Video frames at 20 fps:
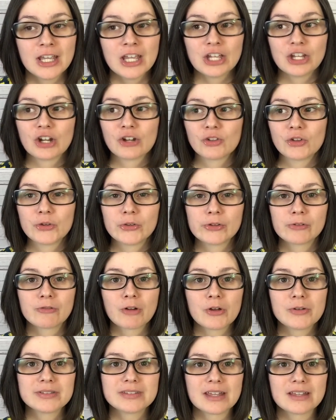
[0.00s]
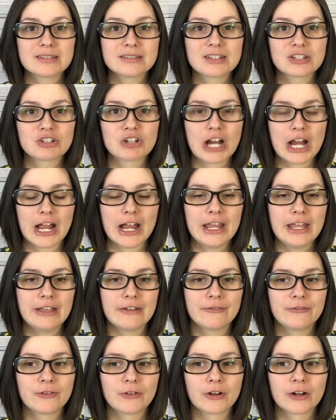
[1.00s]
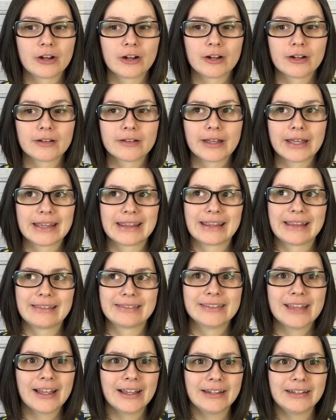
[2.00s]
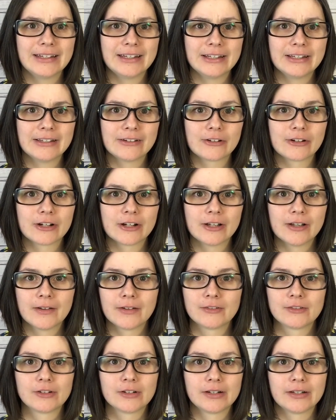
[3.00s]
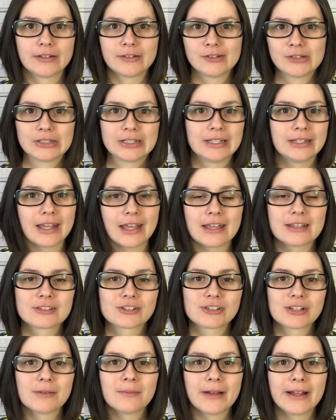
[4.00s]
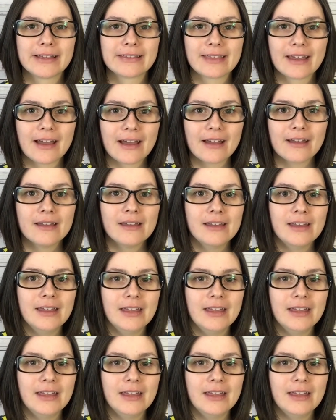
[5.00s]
You know, LuLaRoe says to try it for 90 or 120 days or something like that.